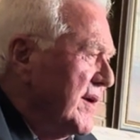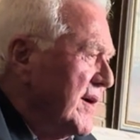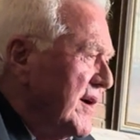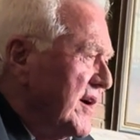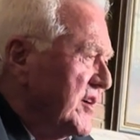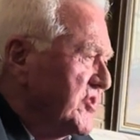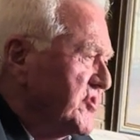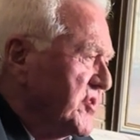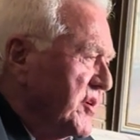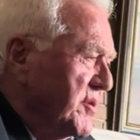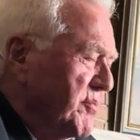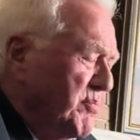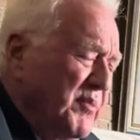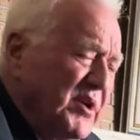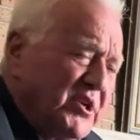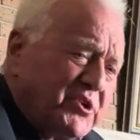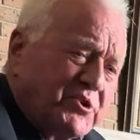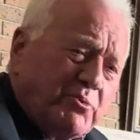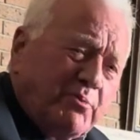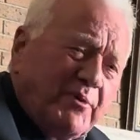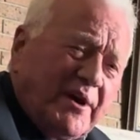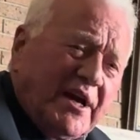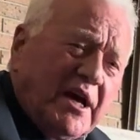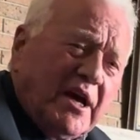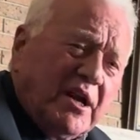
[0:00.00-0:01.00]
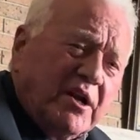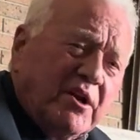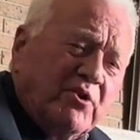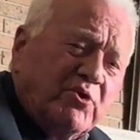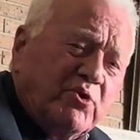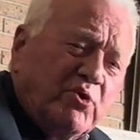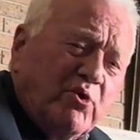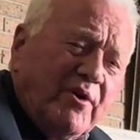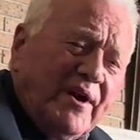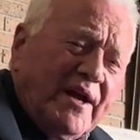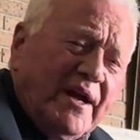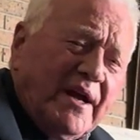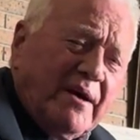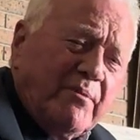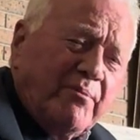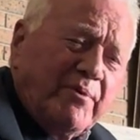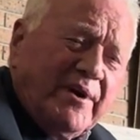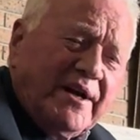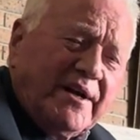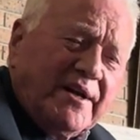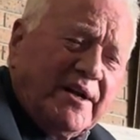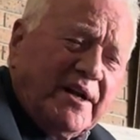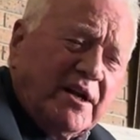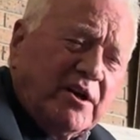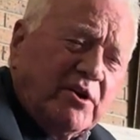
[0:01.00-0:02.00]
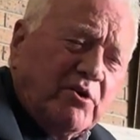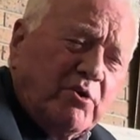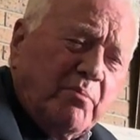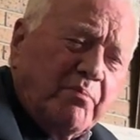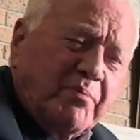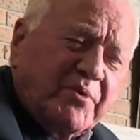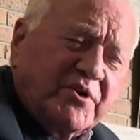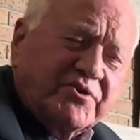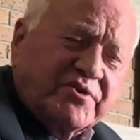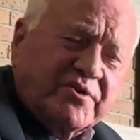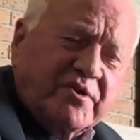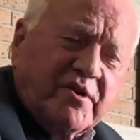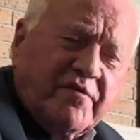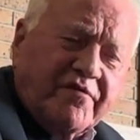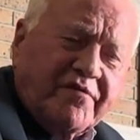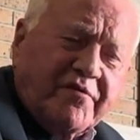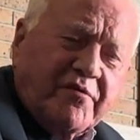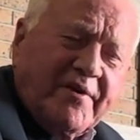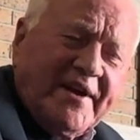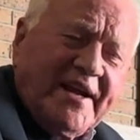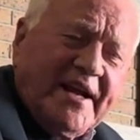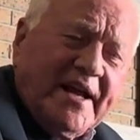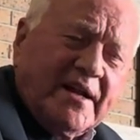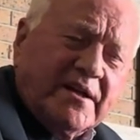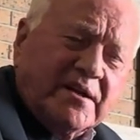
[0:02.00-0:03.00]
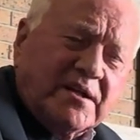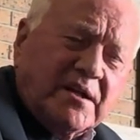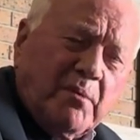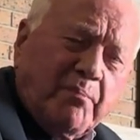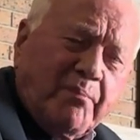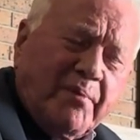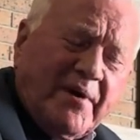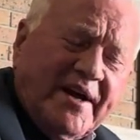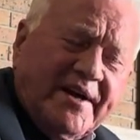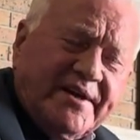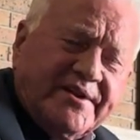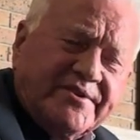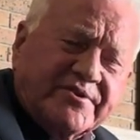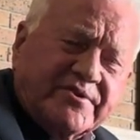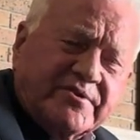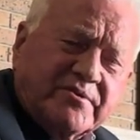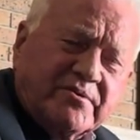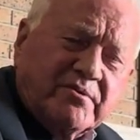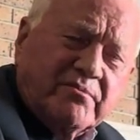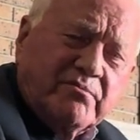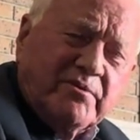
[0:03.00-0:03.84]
I said, Mitch, we got to do everything to preserve free enterprise.